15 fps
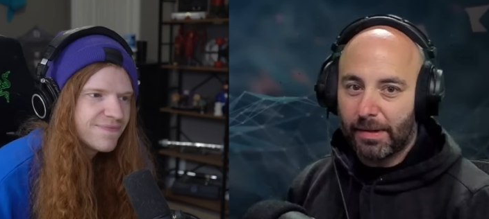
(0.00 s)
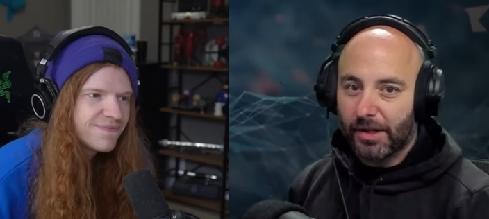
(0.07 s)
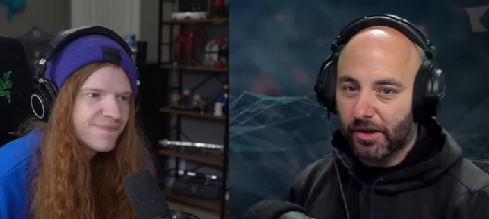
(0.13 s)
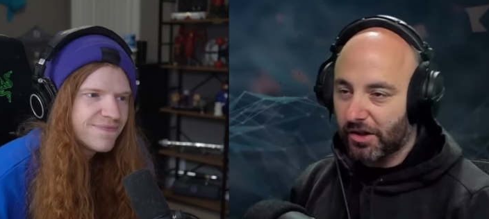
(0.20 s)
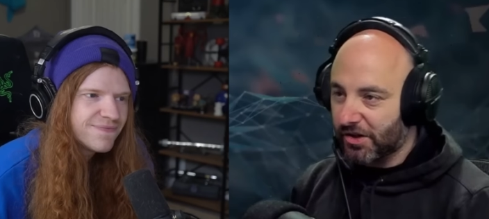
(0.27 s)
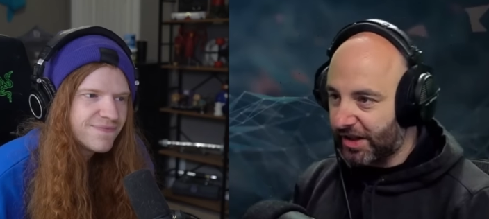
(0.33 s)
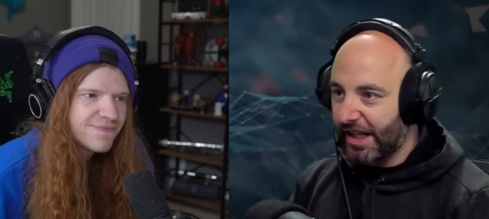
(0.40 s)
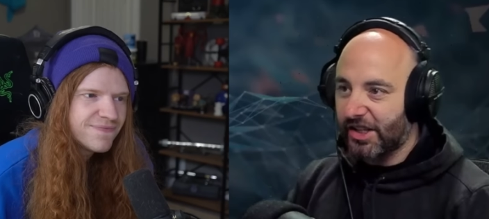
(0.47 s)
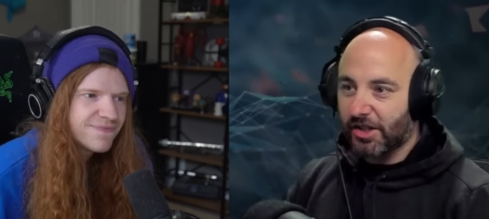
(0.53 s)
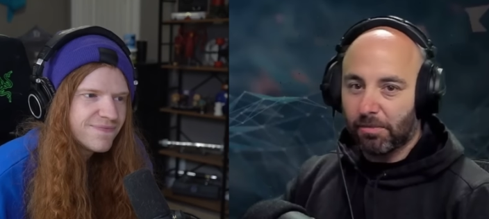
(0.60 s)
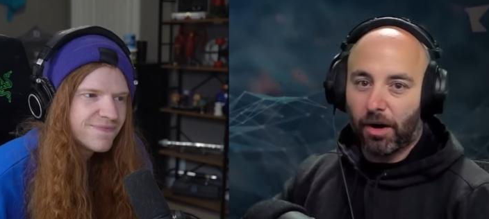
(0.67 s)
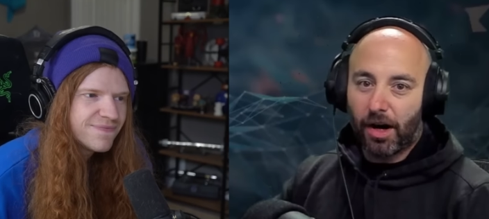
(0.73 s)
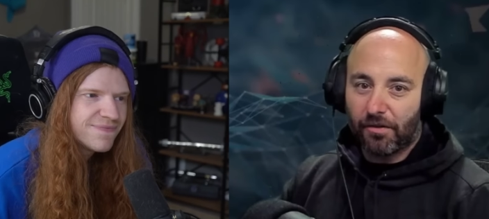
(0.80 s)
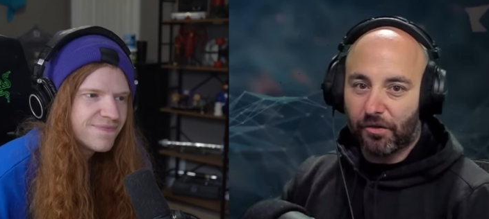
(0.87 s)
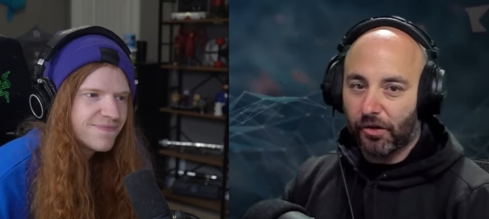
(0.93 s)
Speaker 1: meters, get some
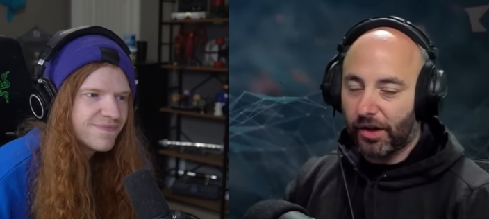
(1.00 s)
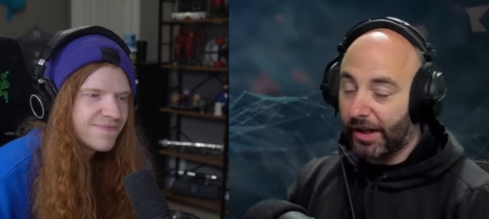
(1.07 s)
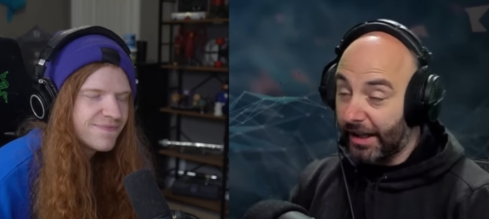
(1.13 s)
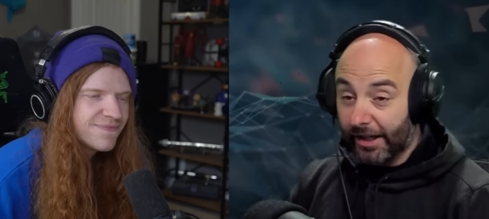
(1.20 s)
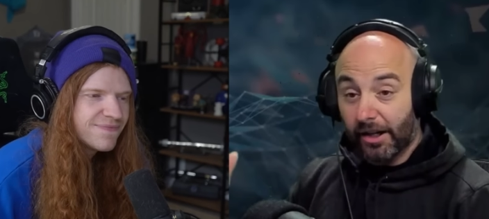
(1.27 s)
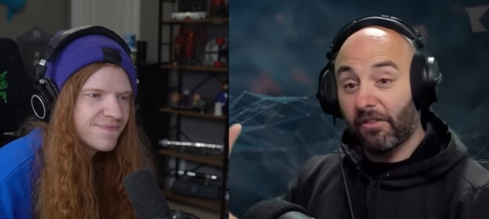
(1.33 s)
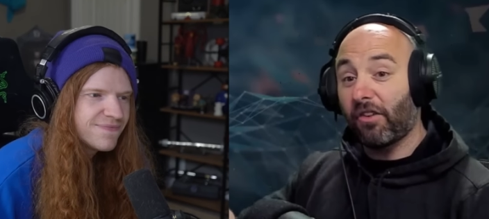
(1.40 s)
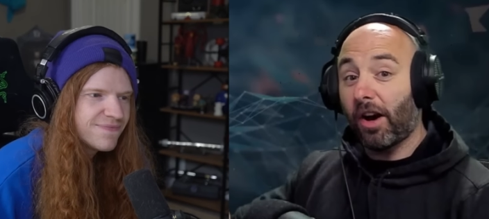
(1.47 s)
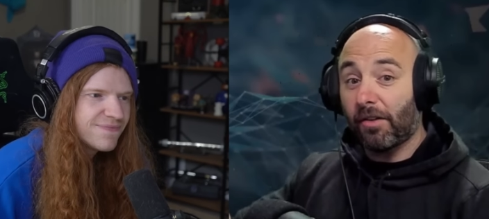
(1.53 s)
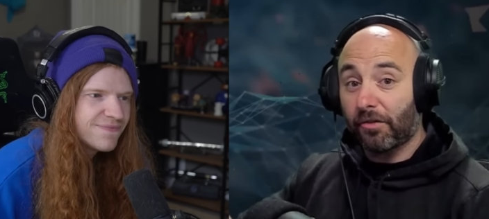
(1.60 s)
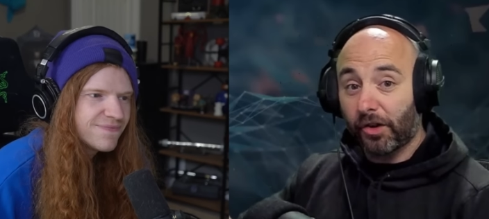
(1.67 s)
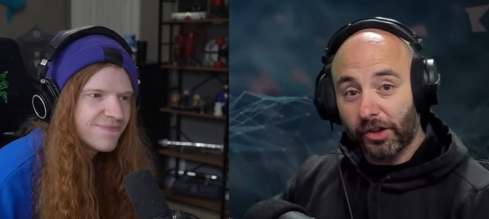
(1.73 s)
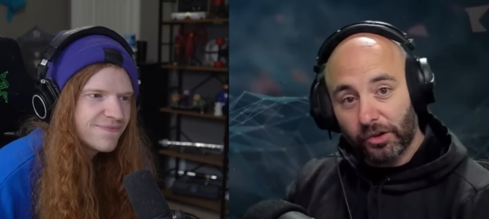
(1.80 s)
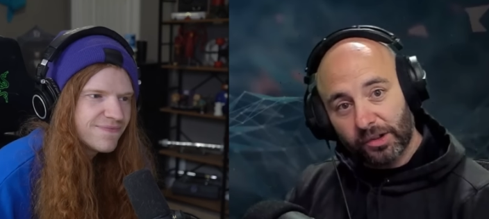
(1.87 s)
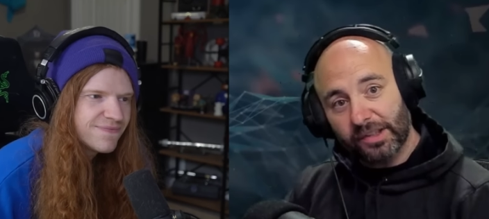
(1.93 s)
offering, get enough
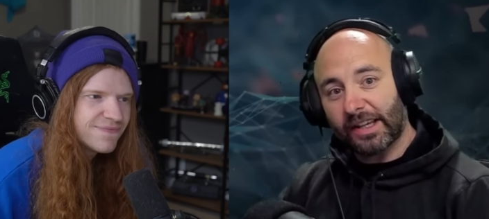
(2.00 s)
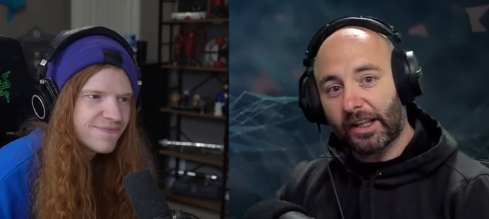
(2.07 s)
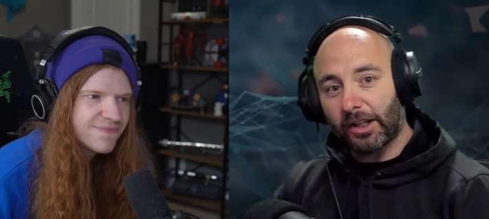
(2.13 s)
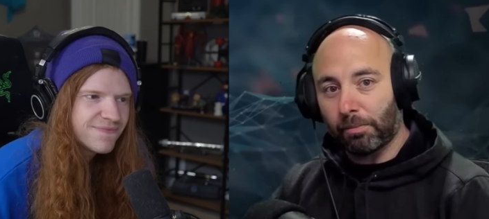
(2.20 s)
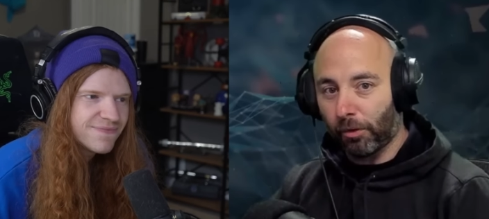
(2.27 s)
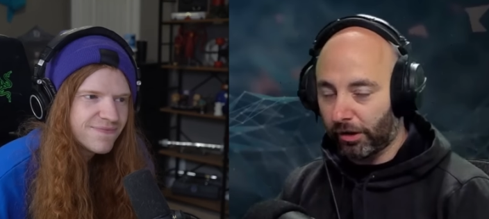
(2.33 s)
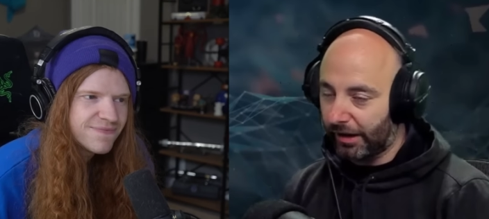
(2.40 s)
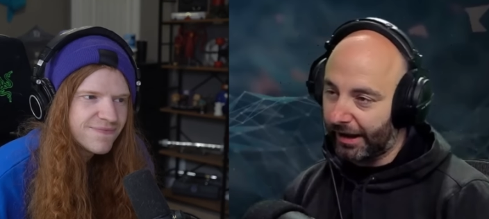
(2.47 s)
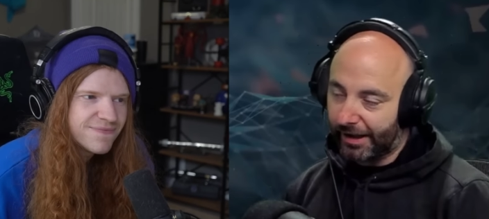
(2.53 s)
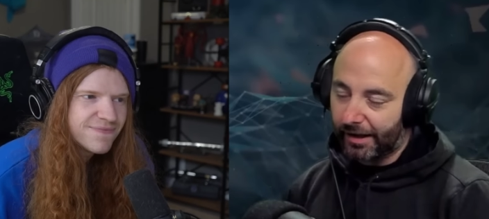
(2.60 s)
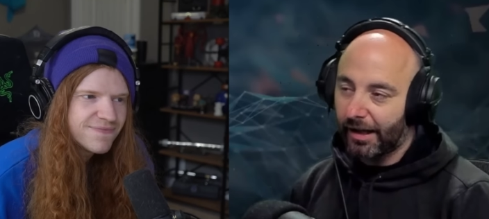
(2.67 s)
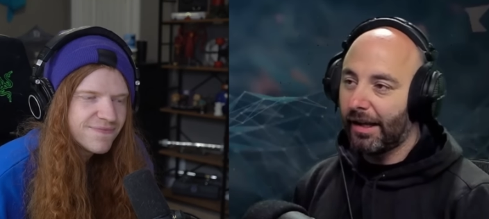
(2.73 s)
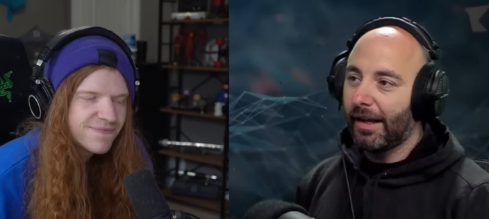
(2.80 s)
offering, you could teleport. Like